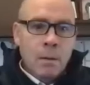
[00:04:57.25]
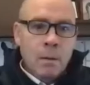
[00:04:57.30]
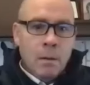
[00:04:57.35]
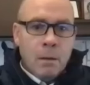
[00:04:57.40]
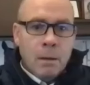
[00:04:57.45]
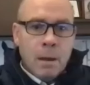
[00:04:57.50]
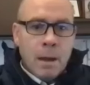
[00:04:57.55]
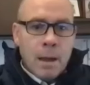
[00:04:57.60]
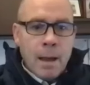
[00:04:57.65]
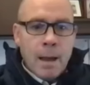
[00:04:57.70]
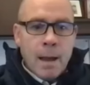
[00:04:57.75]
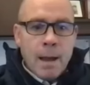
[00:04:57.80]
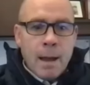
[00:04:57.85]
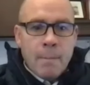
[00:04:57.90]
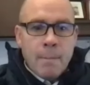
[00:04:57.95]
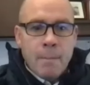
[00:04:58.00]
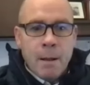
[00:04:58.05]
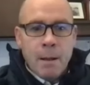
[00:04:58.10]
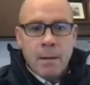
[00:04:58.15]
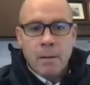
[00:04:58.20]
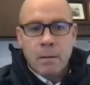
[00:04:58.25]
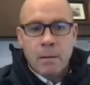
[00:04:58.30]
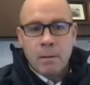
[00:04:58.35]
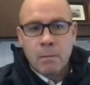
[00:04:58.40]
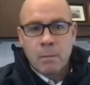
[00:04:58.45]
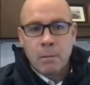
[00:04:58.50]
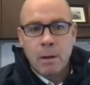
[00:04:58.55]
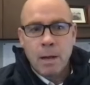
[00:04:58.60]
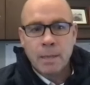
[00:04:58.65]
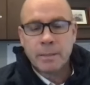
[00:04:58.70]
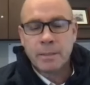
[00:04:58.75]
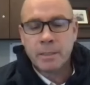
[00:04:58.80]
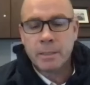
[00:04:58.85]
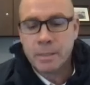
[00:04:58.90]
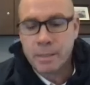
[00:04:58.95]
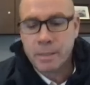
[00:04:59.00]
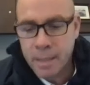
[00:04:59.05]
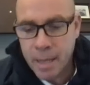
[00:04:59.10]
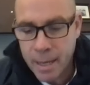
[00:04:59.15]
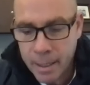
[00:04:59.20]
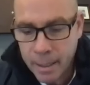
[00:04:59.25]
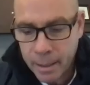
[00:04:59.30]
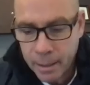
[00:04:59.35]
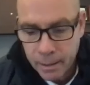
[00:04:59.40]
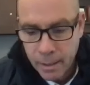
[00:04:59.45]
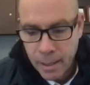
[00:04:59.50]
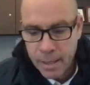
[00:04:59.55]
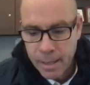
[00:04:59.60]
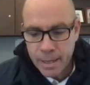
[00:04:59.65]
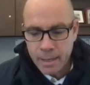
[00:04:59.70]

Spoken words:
I just think, like